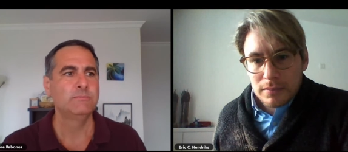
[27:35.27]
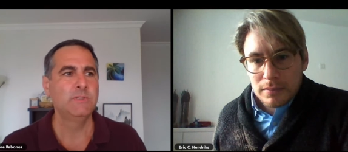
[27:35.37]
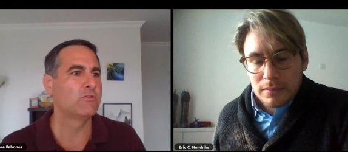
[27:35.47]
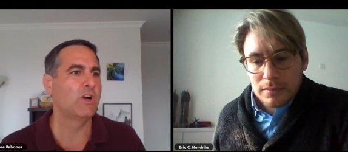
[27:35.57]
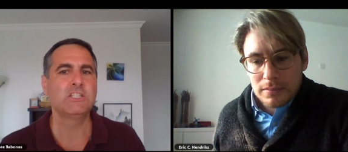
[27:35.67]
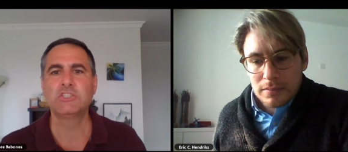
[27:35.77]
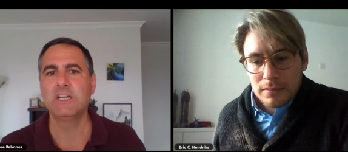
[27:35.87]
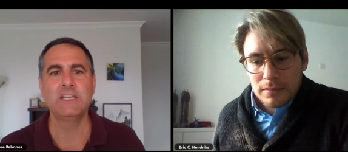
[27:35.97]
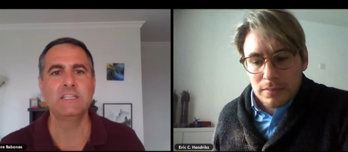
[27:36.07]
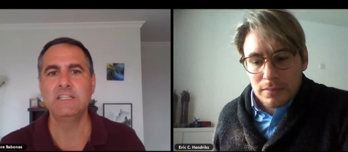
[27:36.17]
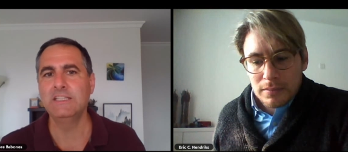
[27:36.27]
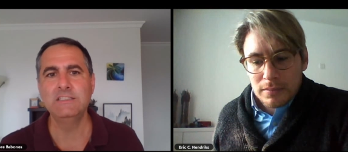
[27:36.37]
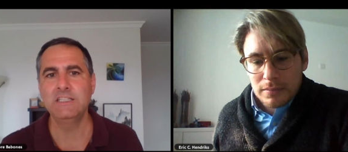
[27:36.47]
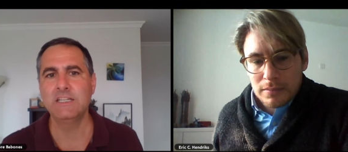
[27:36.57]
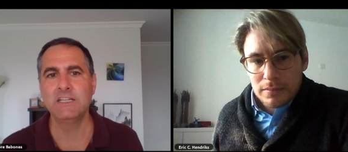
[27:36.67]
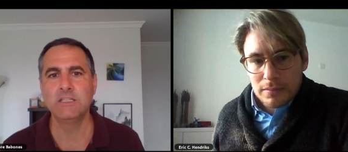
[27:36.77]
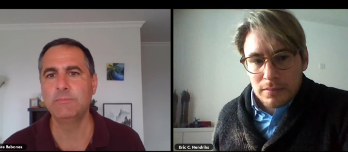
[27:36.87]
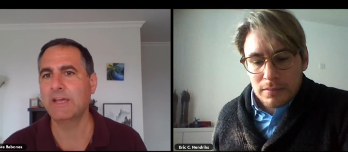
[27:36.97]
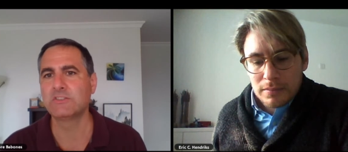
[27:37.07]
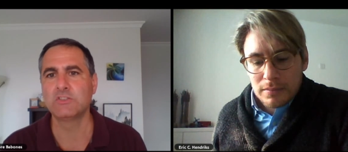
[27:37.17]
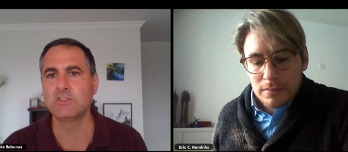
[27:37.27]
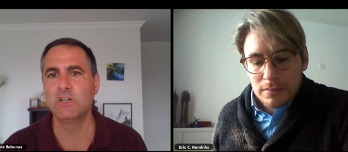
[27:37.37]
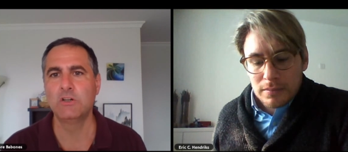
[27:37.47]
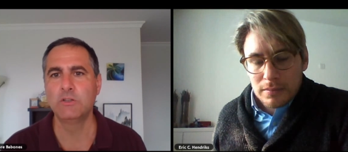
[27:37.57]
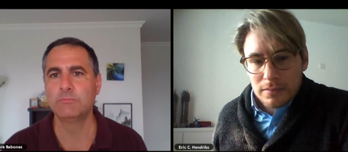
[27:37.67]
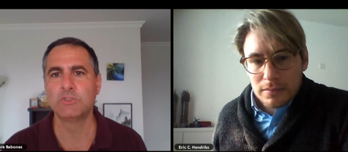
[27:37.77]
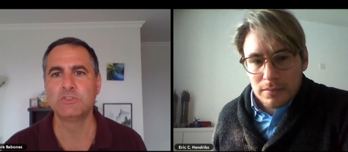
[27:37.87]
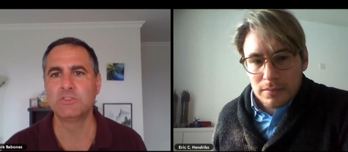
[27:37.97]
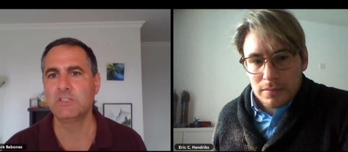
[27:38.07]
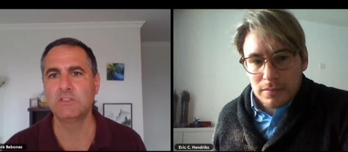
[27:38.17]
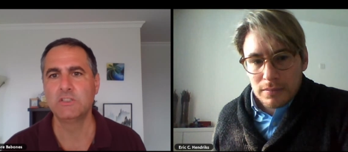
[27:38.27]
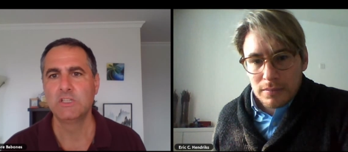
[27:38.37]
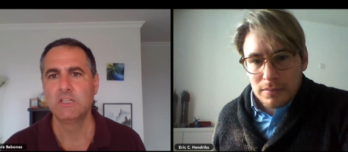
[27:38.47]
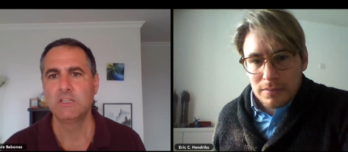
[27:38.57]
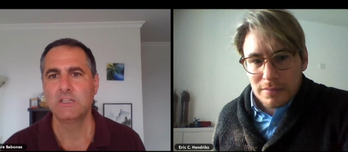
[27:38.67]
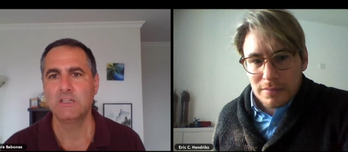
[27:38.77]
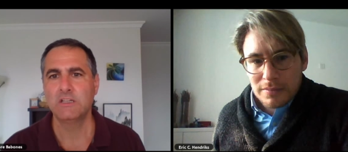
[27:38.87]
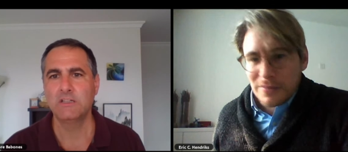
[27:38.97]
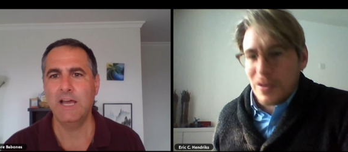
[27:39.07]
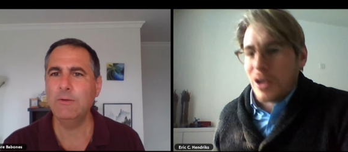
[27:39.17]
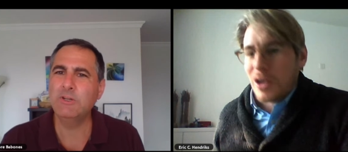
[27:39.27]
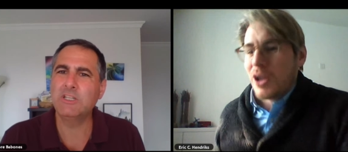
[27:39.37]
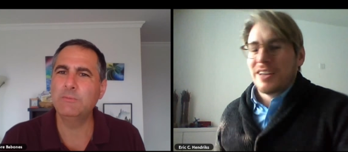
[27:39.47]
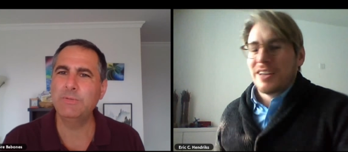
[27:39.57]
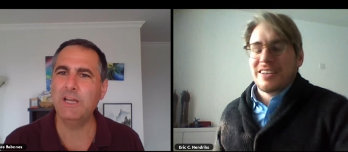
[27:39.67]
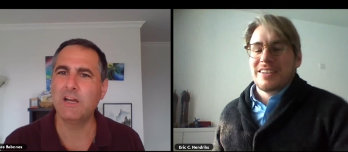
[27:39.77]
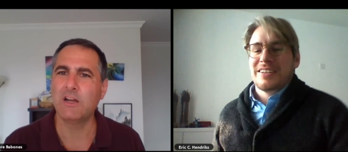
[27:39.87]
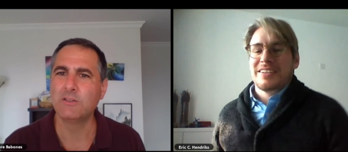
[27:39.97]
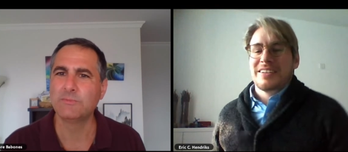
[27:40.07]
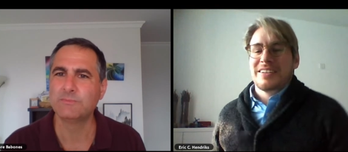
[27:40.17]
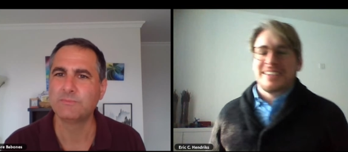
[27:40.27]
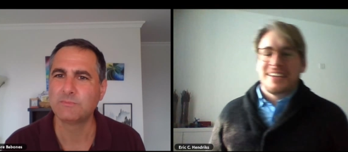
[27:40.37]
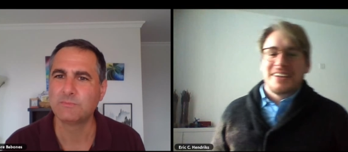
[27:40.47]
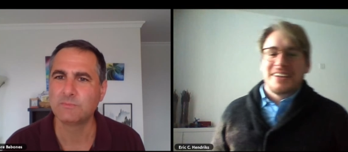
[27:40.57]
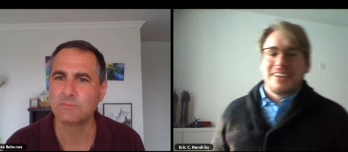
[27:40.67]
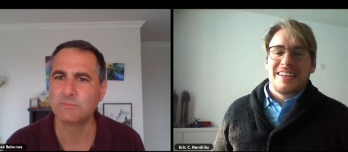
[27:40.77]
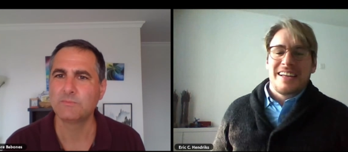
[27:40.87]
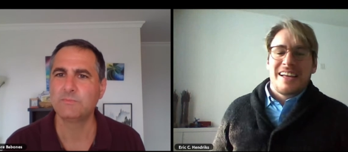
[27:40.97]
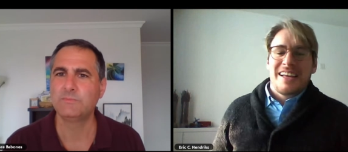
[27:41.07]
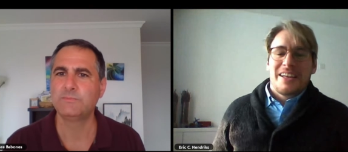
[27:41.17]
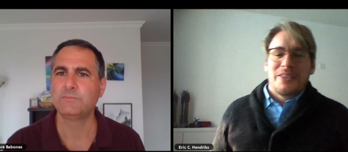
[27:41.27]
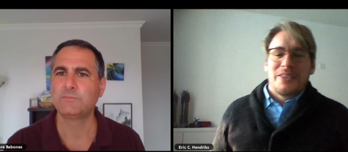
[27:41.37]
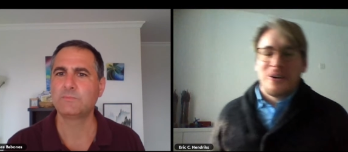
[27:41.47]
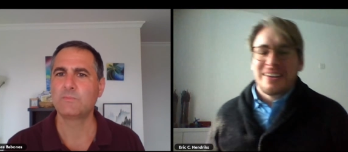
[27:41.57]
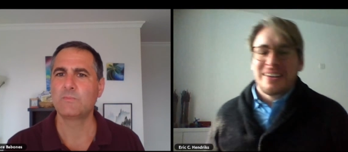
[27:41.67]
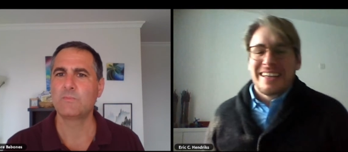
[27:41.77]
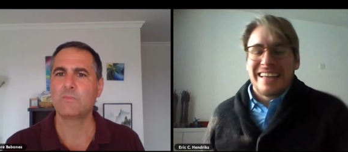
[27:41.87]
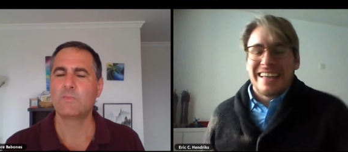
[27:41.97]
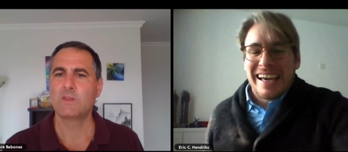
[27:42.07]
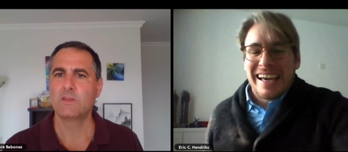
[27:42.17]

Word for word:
Speaker 1: in Russia, in India, in Mexico, in Brazil? Uh, how would it compare?
Speaker 2: No, yeah,